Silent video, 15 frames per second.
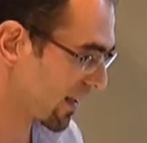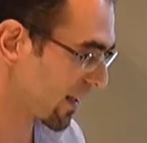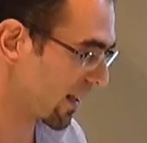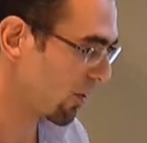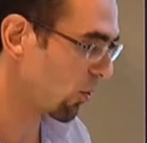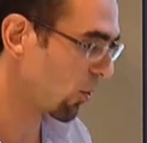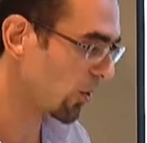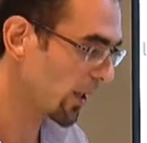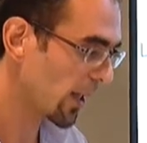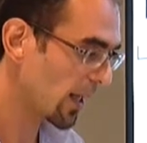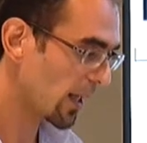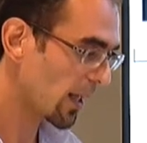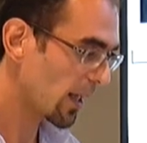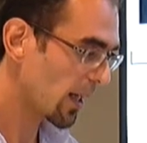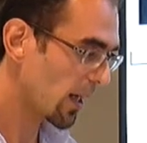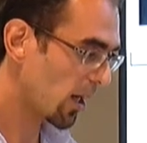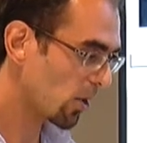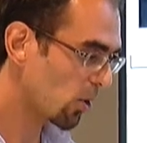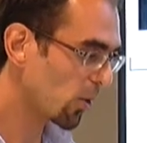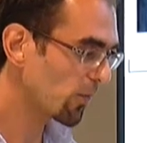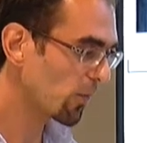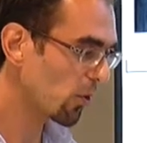They're called
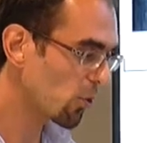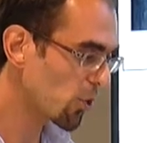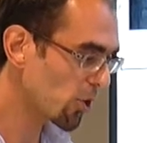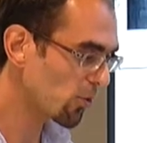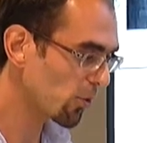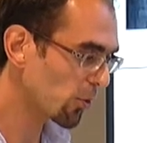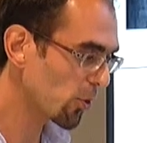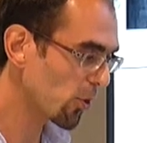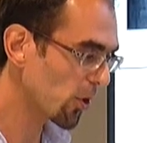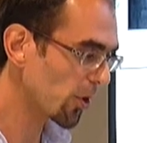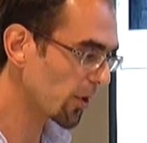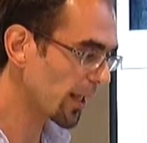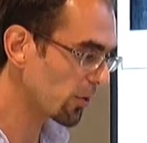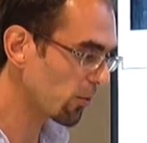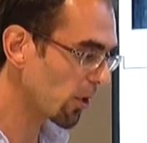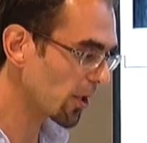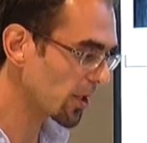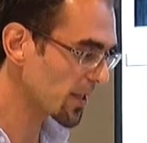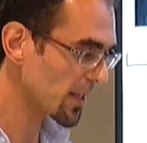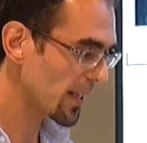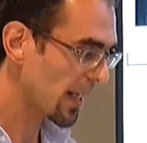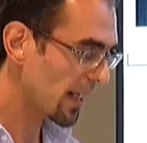convolutional neural
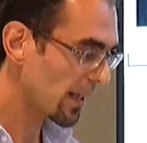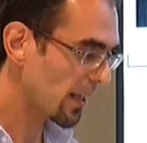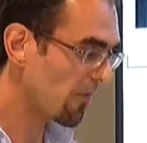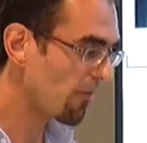networks. They're